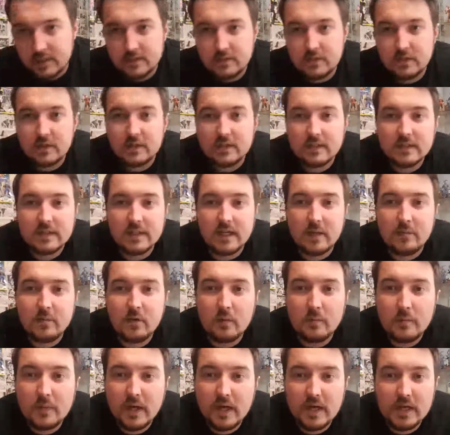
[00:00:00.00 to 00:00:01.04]
you can see, I'm not
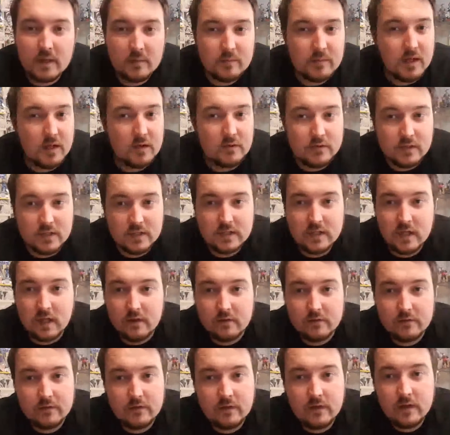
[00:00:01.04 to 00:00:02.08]
picking up loads of
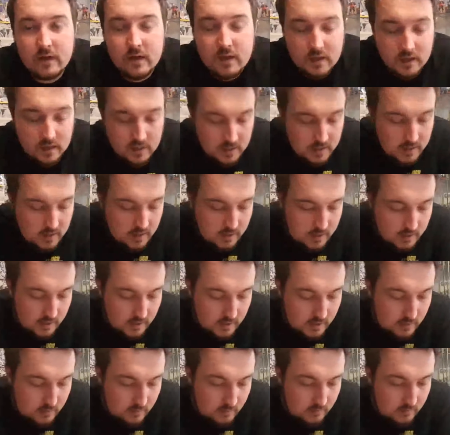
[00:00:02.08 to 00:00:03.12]
stuff.
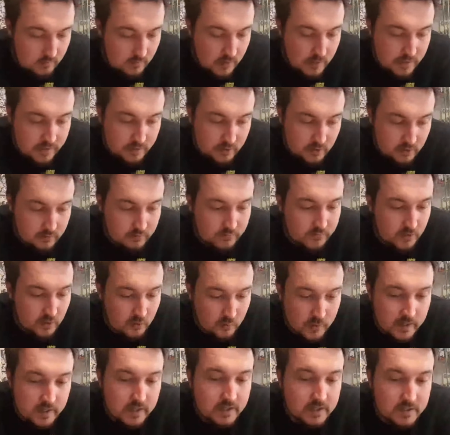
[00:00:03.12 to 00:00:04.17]
I had a good few
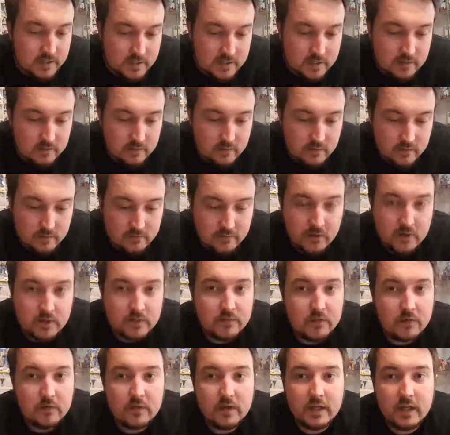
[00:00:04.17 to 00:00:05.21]
weeks for the first
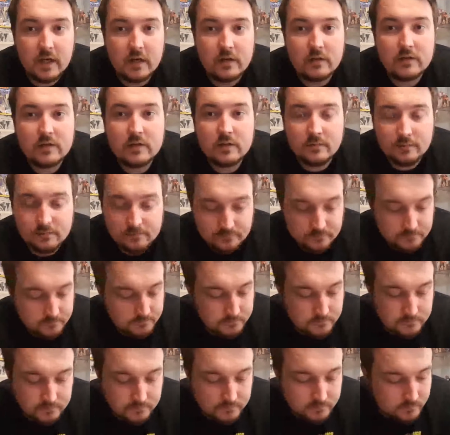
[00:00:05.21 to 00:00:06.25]
few videos,
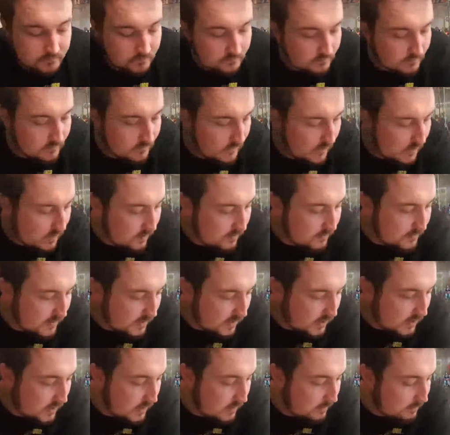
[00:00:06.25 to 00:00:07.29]

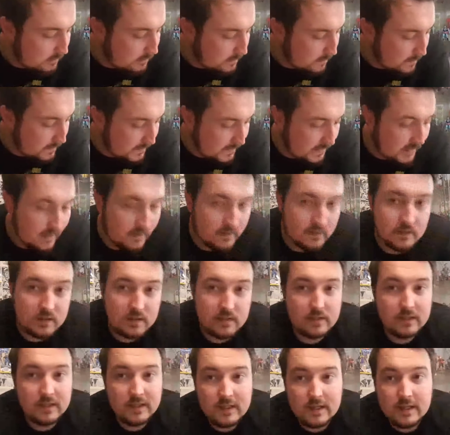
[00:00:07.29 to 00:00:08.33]
but yeah, it's
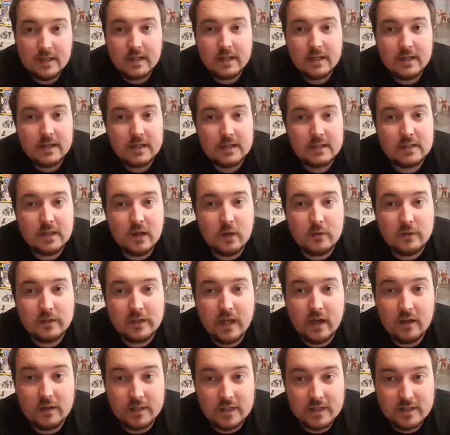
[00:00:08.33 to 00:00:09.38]
slowing
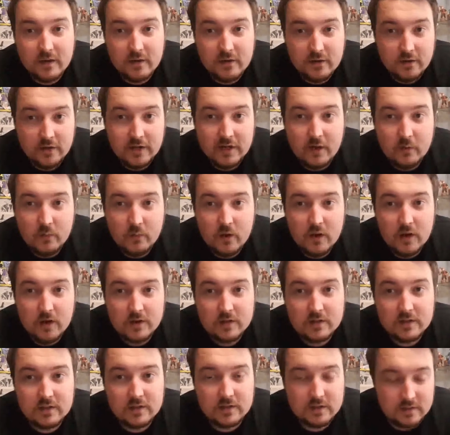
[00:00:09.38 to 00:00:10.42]
down and it's only going to get
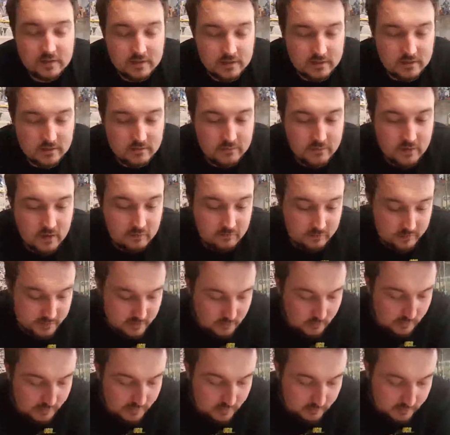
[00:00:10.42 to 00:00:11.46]
worse the further into
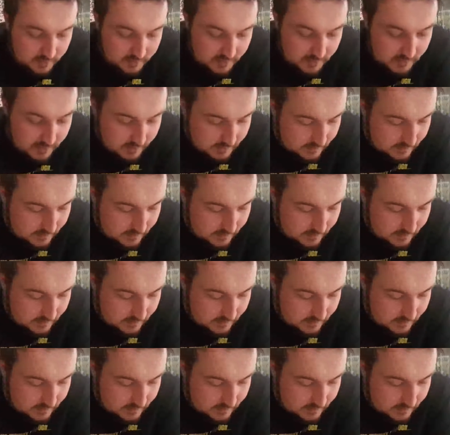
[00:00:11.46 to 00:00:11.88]
winter we get.